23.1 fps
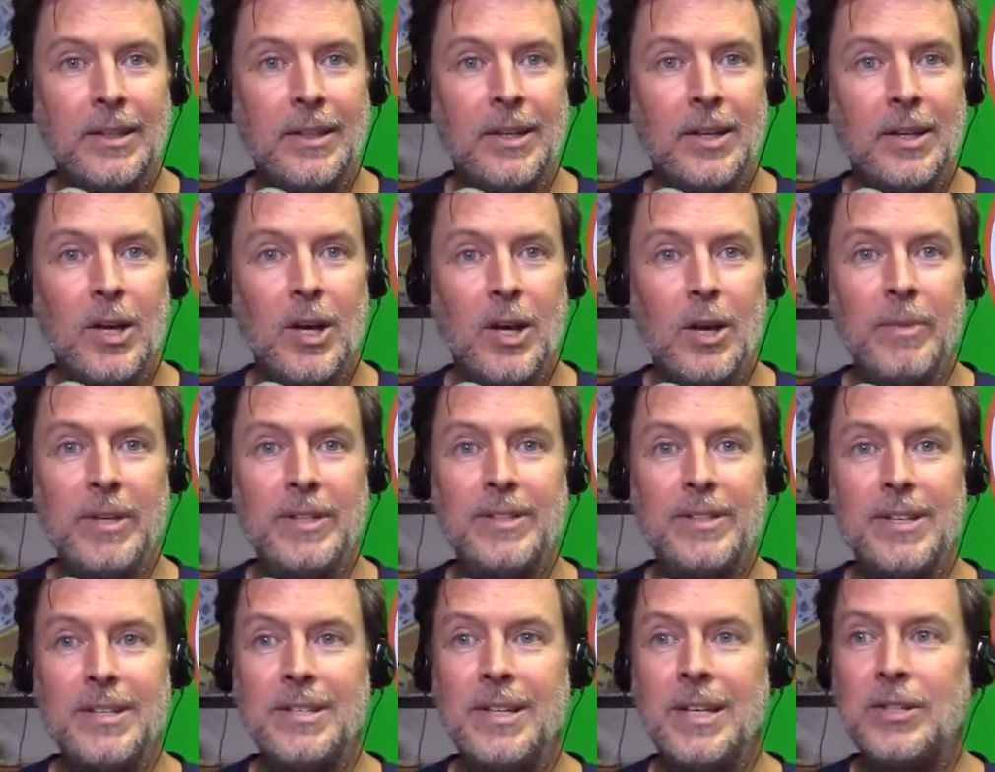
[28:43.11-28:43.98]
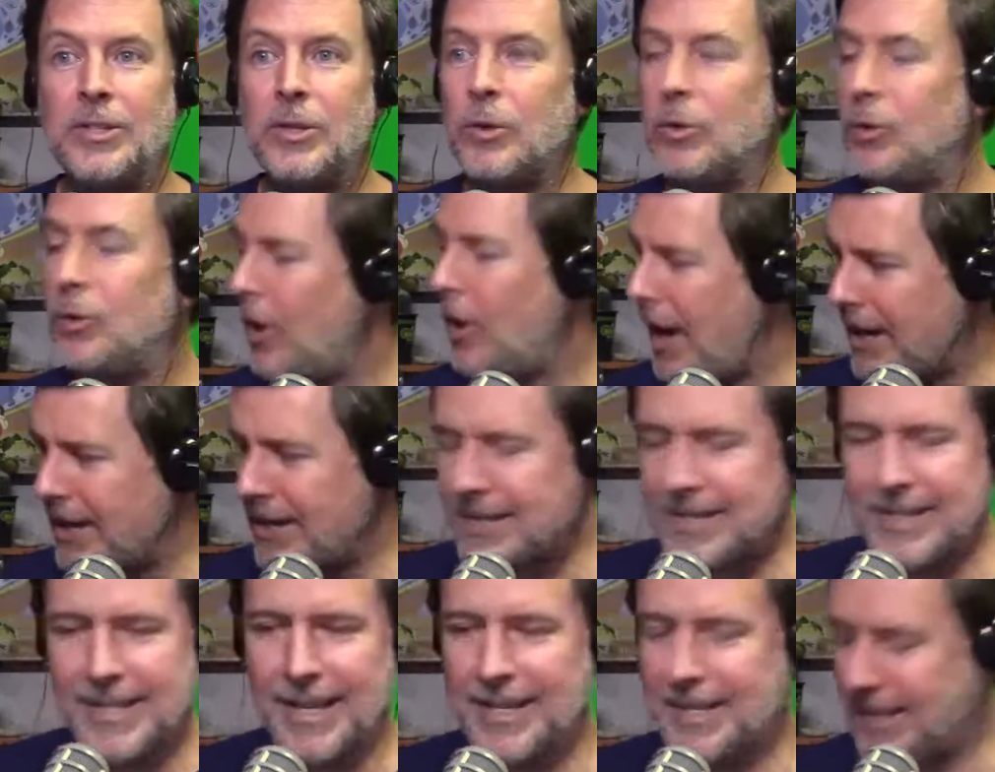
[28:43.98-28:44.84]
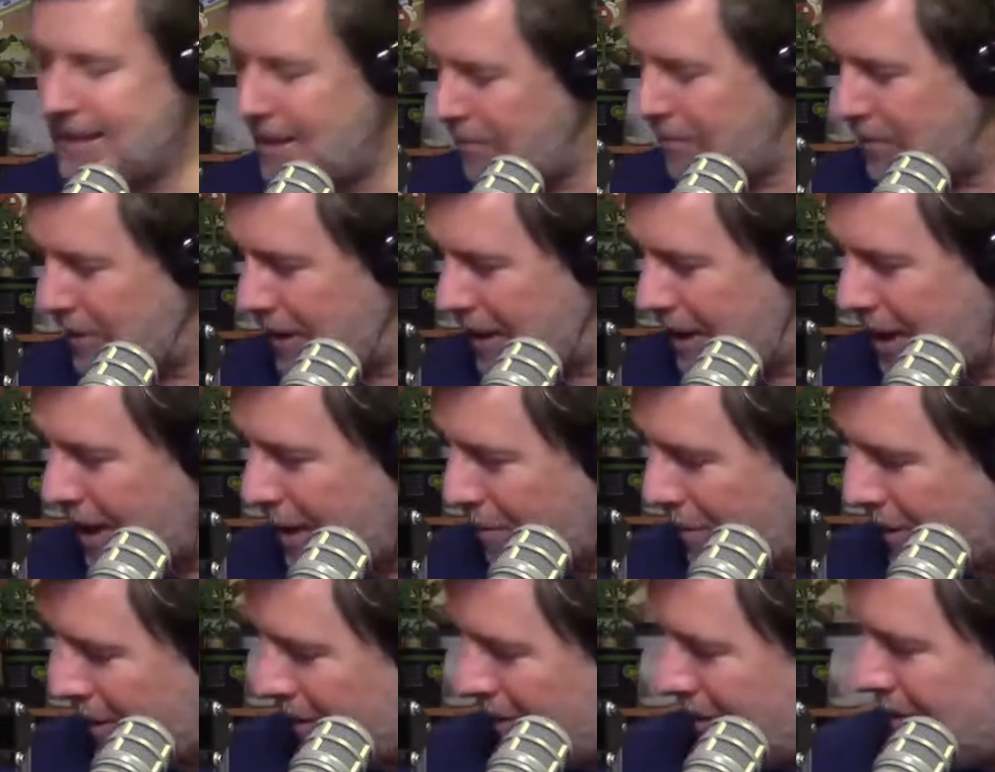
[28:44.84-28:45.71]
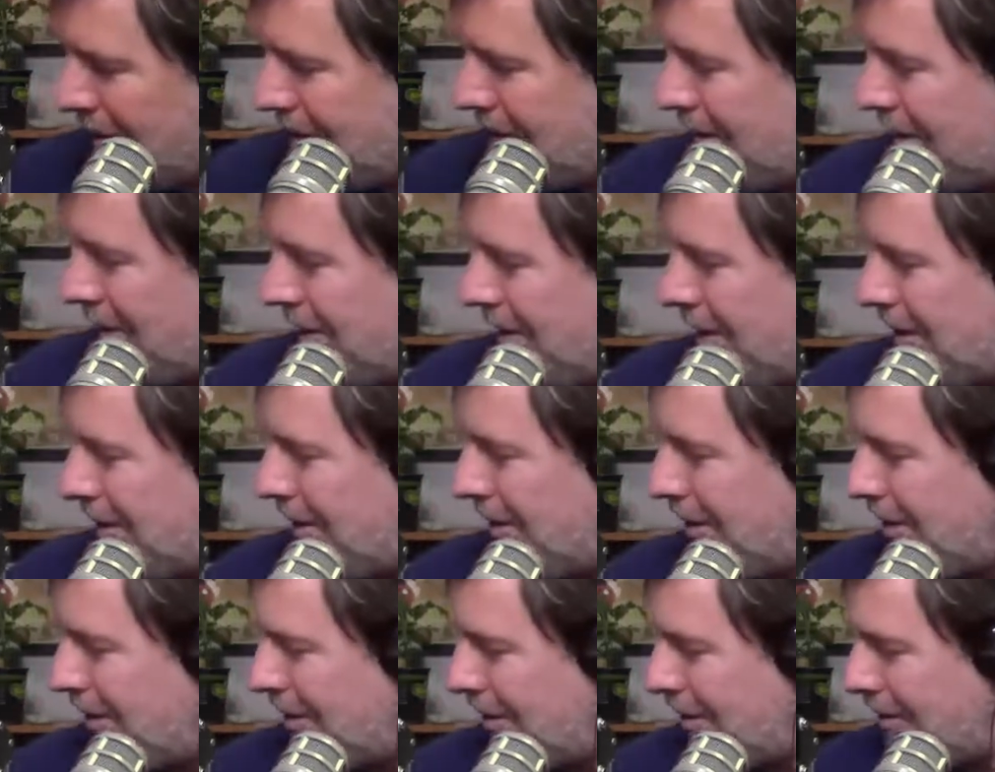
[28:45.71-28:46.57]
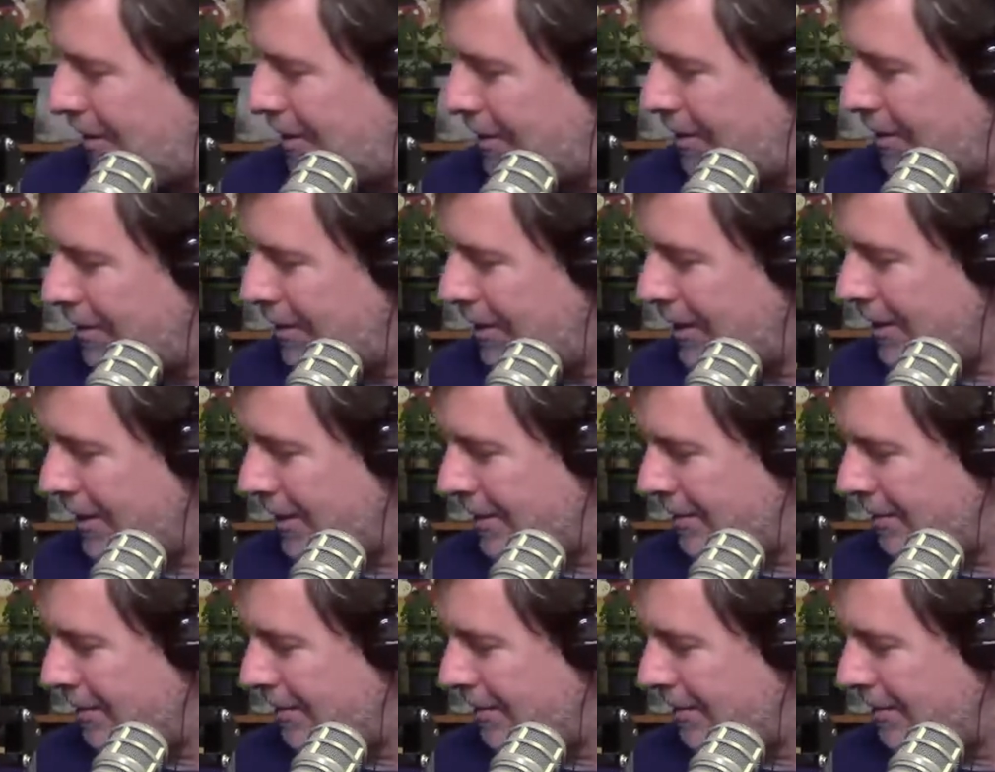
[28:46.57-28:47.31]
Hum a Disney tune, or I could set something up. Hang on.